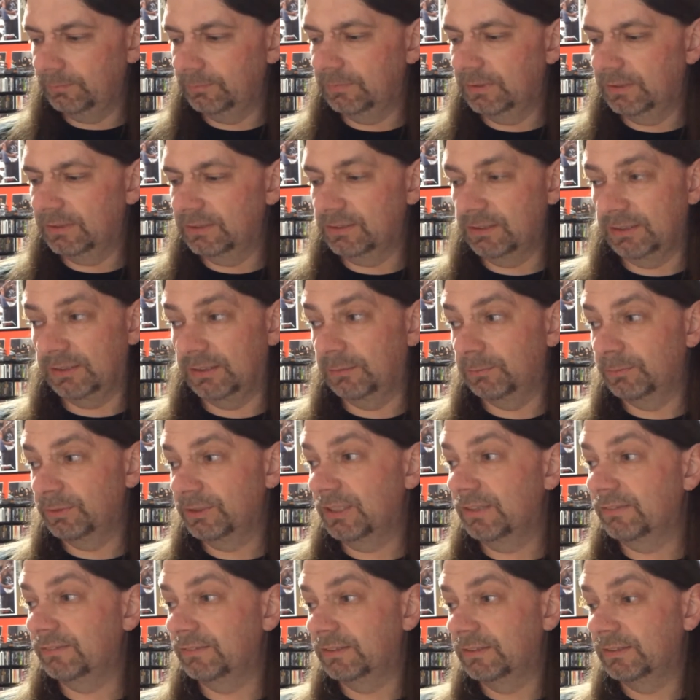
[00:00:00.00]
It's not number
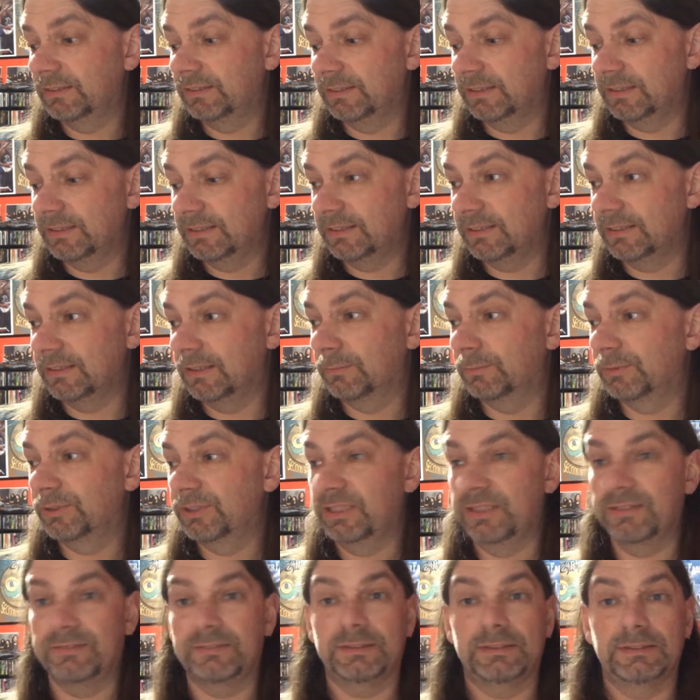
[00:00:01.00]
seven. This is number
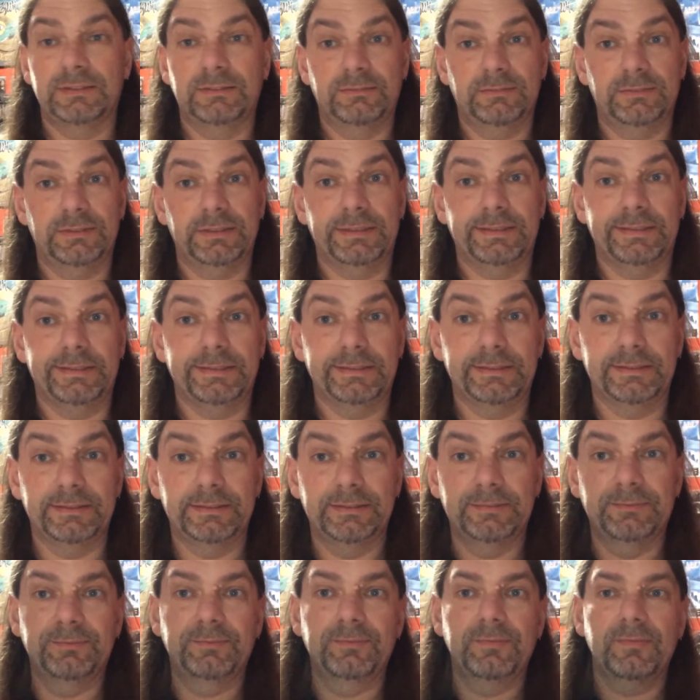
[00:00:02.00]
seven right here.
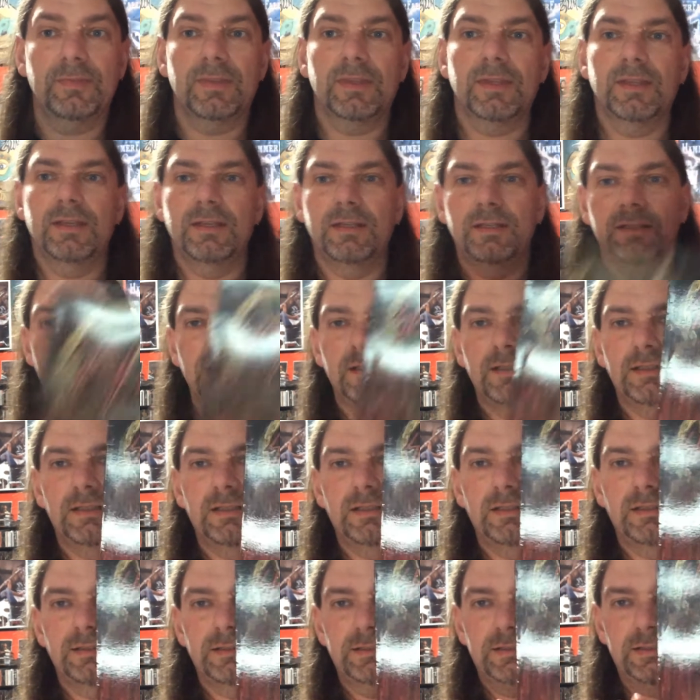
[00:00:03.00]

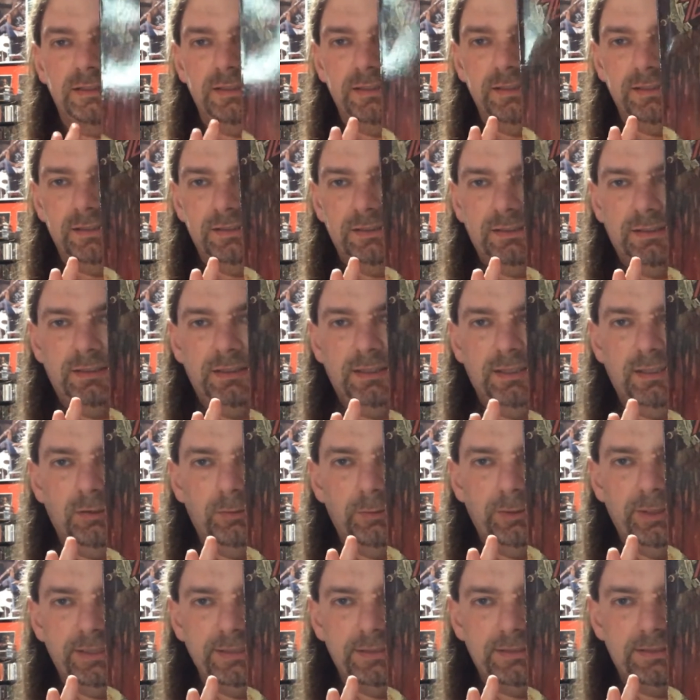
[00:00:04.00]
Slayer, Hell
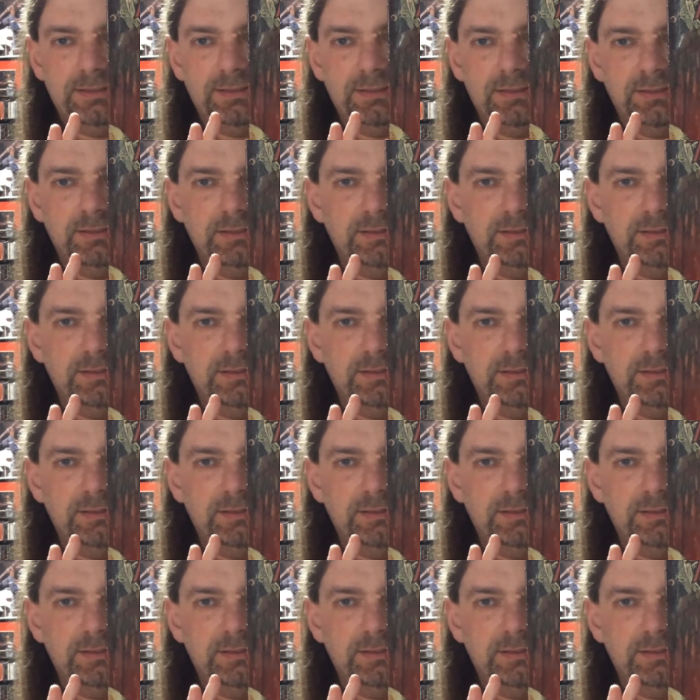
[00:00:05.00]
Awaits.